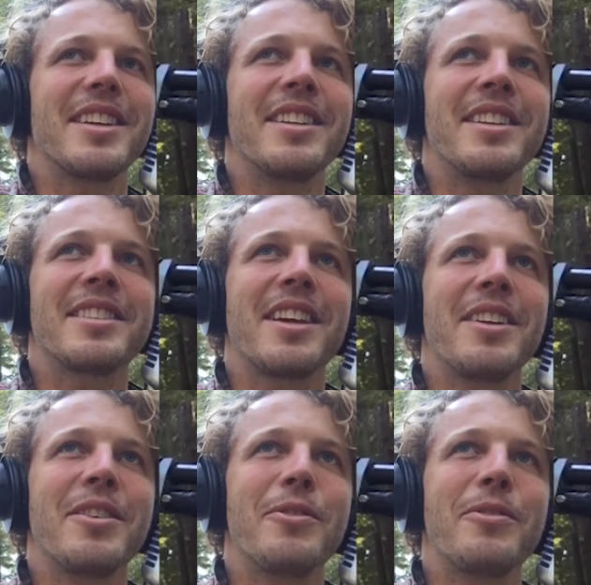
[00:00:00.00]
this
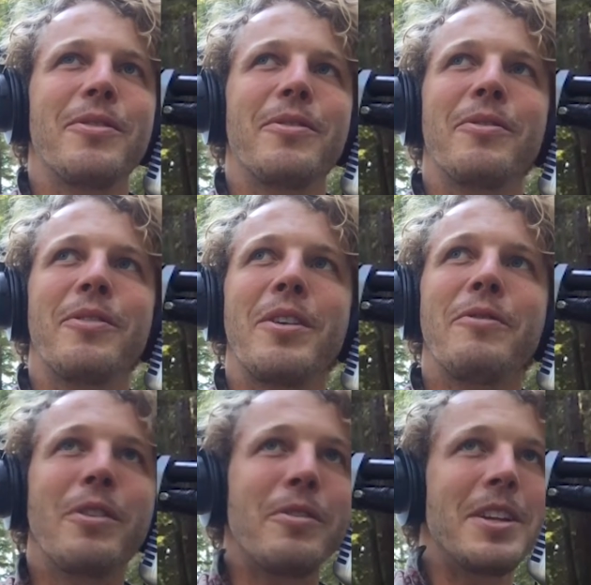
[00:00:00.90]
kind of very
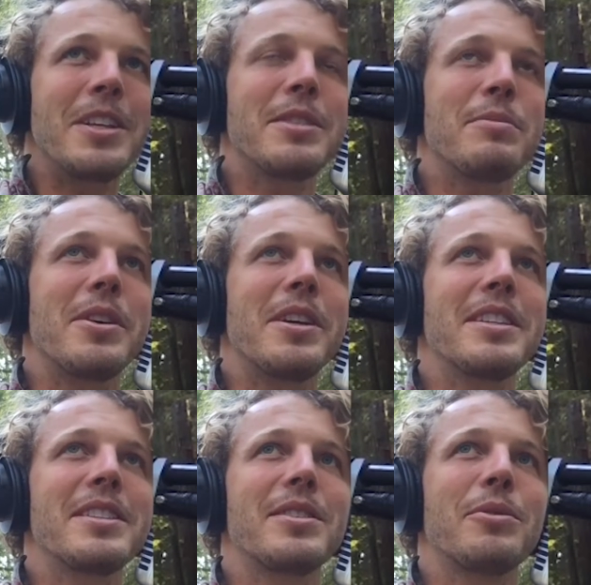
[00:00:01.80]
vivid
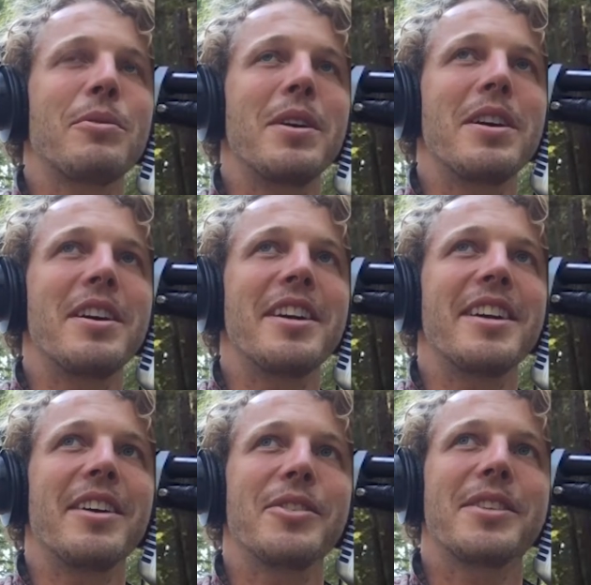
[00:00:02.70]
experience
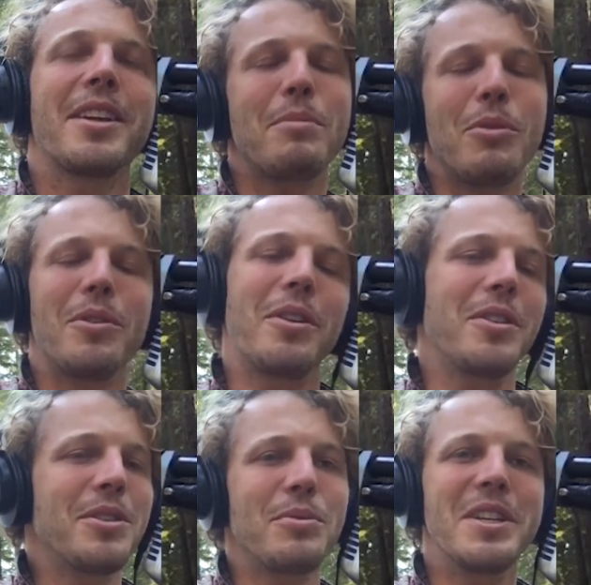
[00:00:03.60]
where I was kind of pulling all
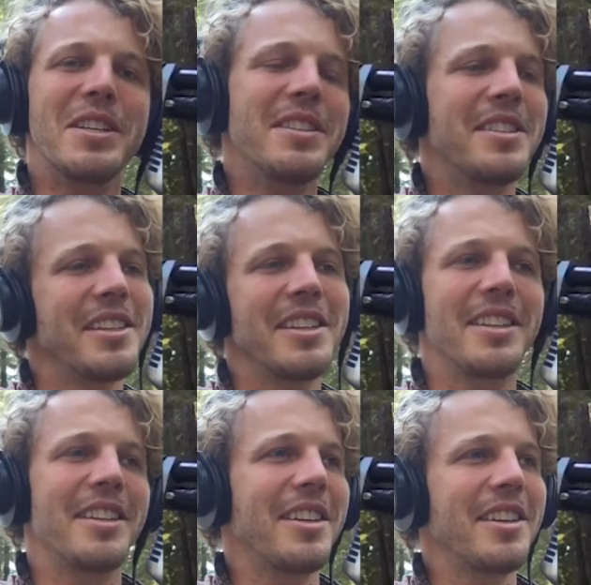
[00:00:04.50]
these weeds,
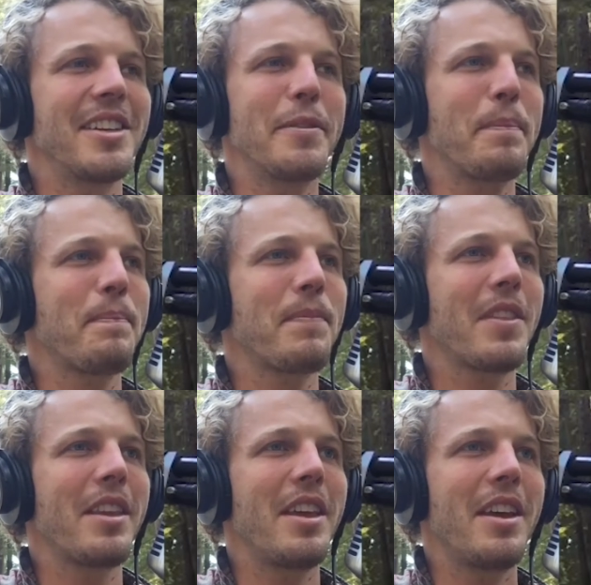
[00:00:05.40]
and
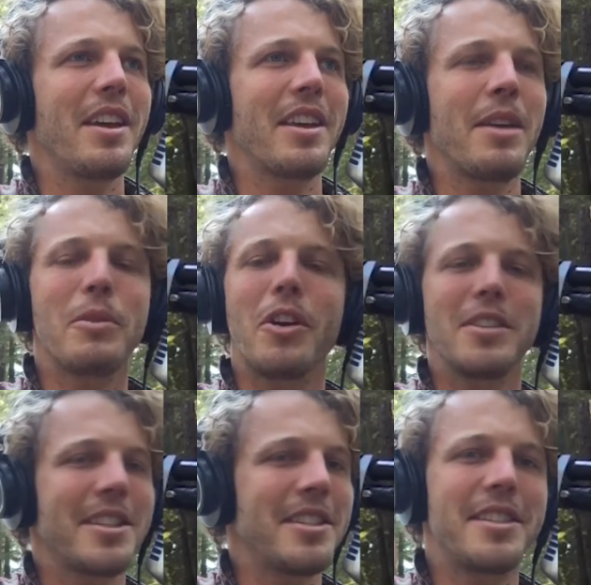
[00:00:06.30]
came
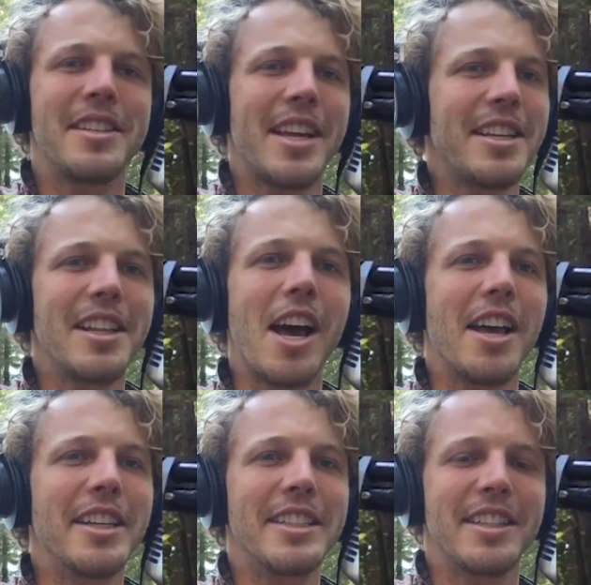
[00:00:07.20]
across this
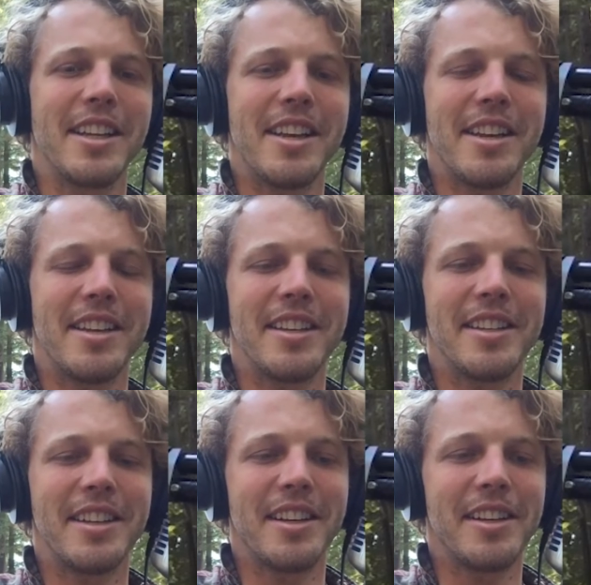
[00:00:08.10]
dandelion,
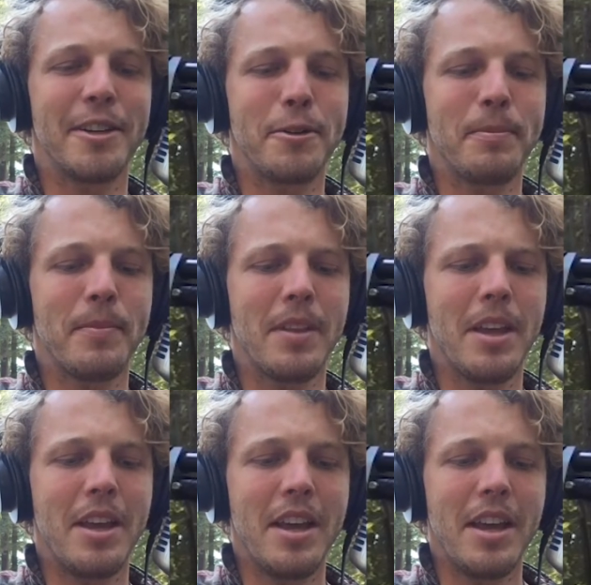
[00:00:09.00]
and I
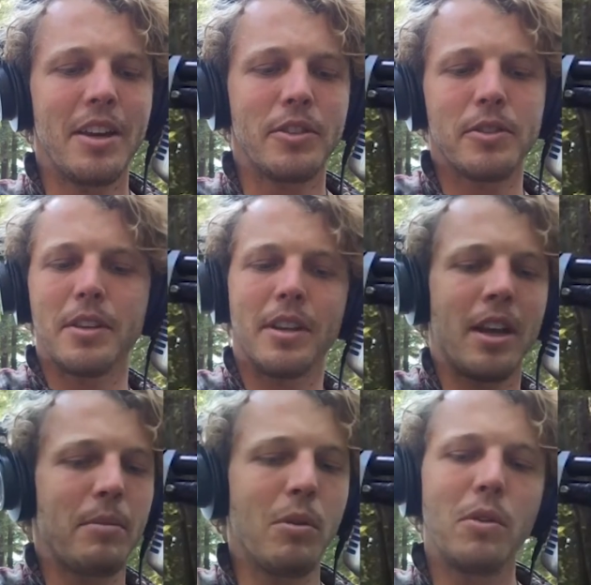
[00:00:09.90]
was
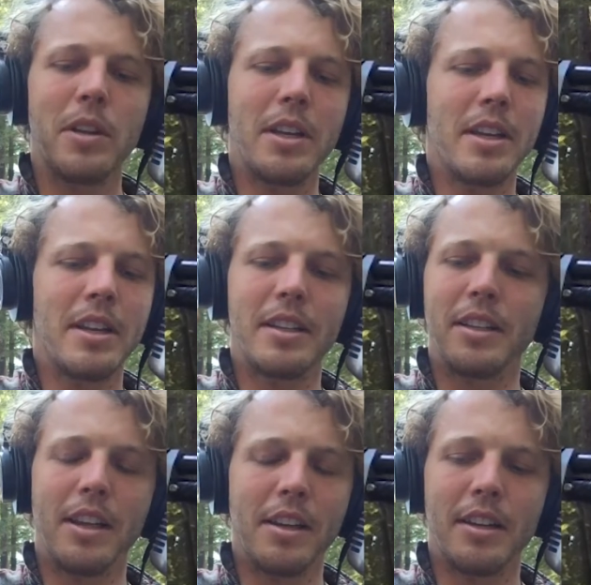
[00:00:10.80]
kind of pulling it,
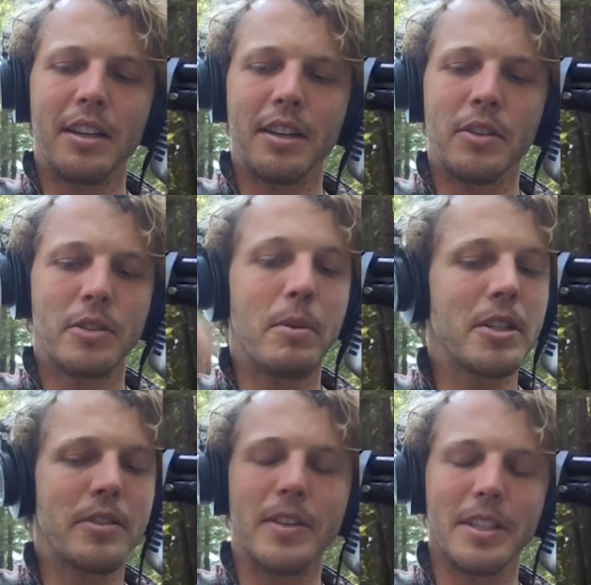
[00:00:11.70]
and there's a
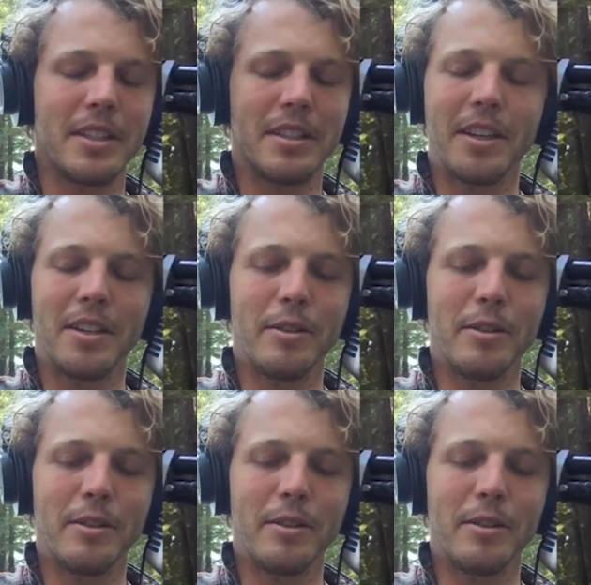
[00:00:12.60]
bunch of it, and